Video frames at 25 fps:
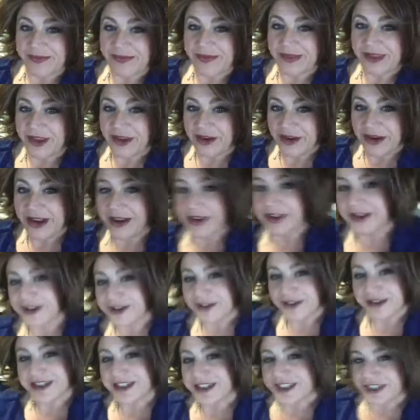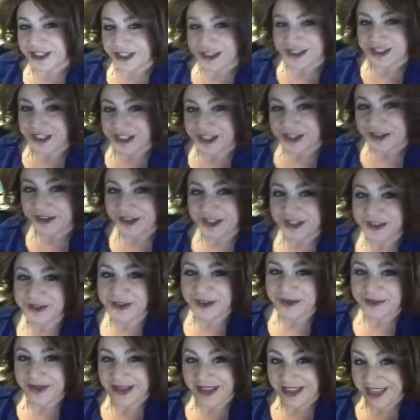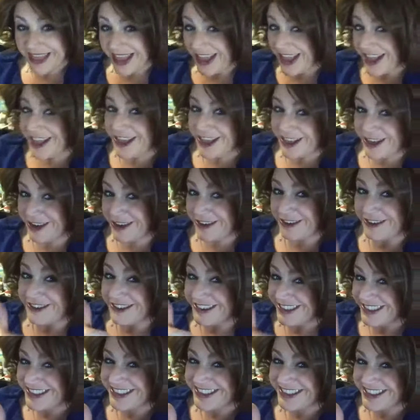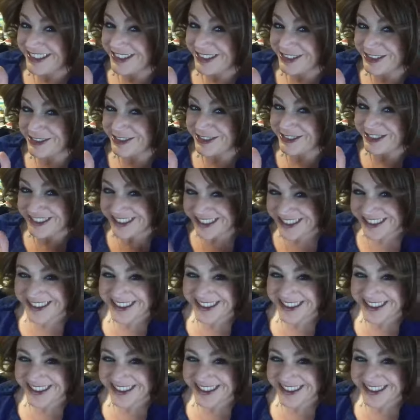All right, Corinne's good. She agrees with me. Thank you. Cool.